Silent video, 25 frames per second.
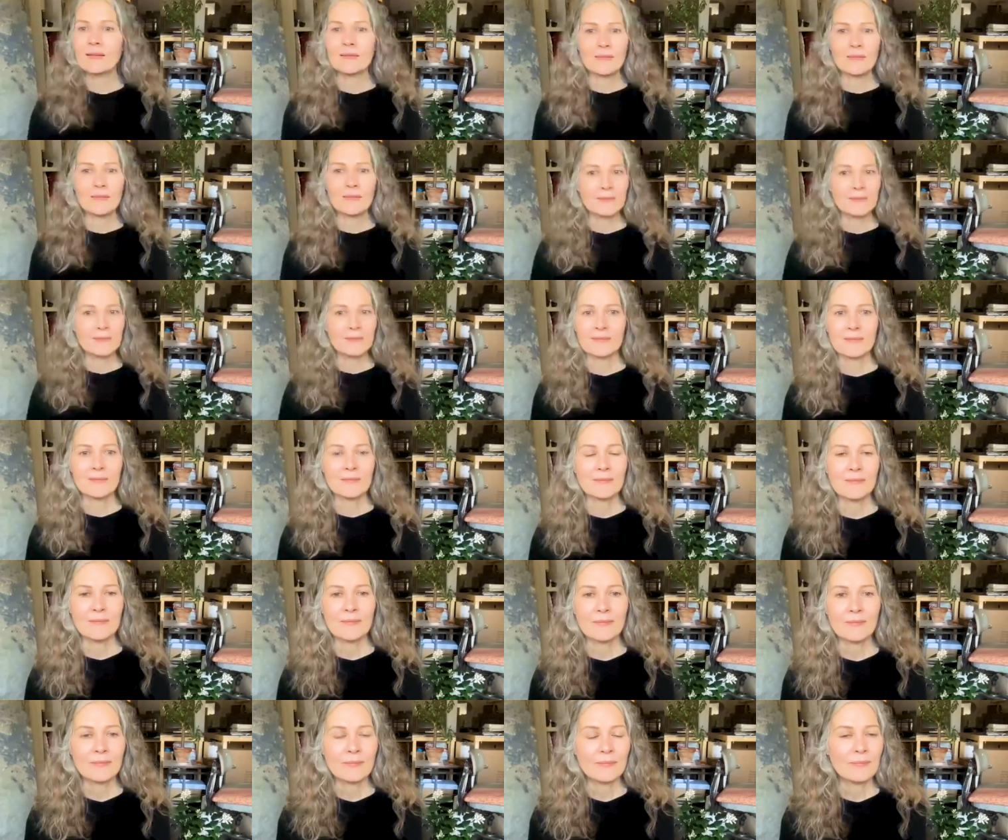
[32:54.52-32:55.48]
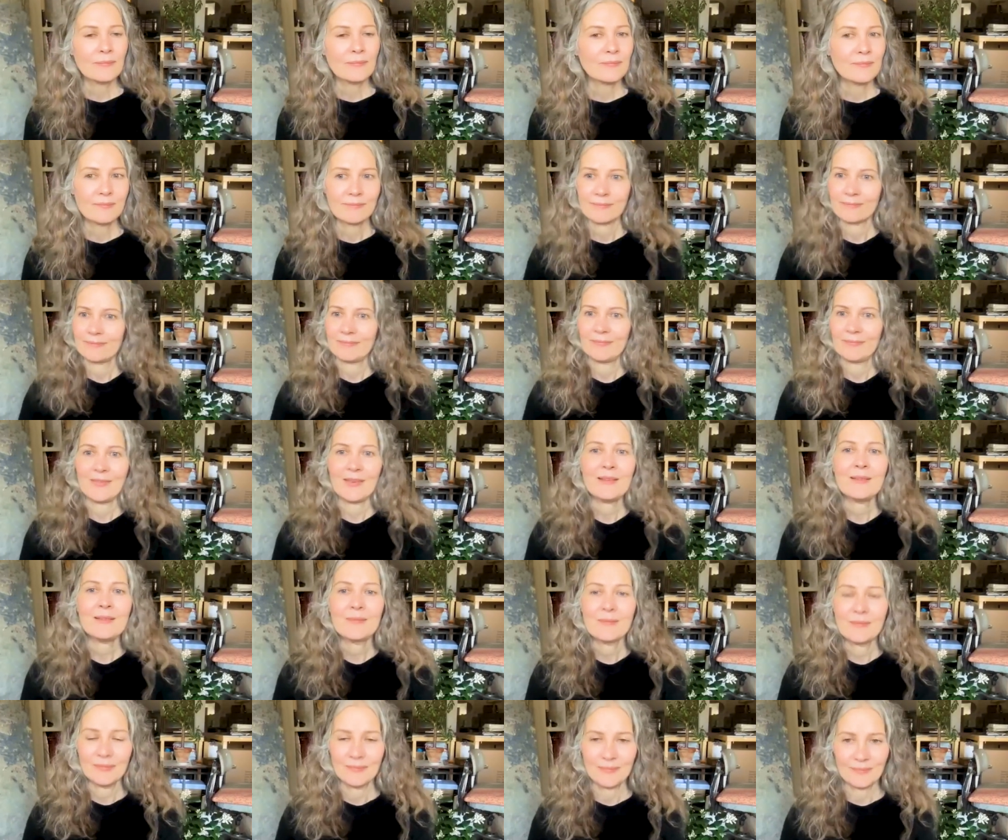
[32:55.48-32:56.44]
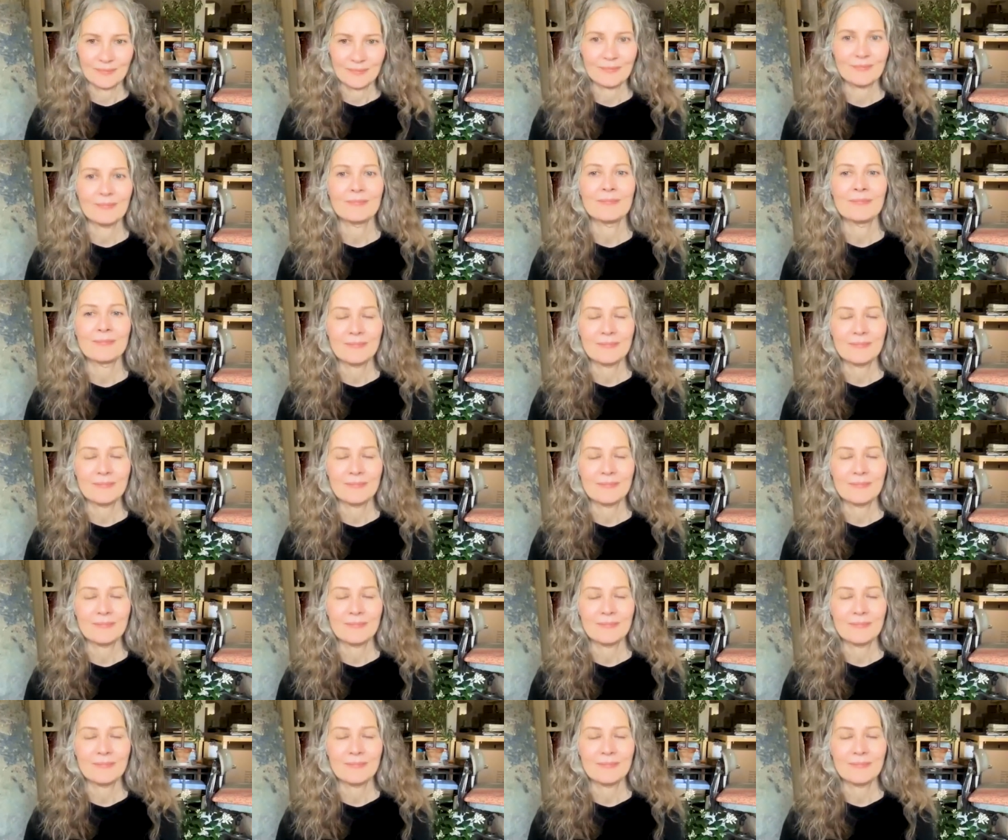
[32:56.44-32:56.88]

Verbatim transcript: all different teachers and so that one of the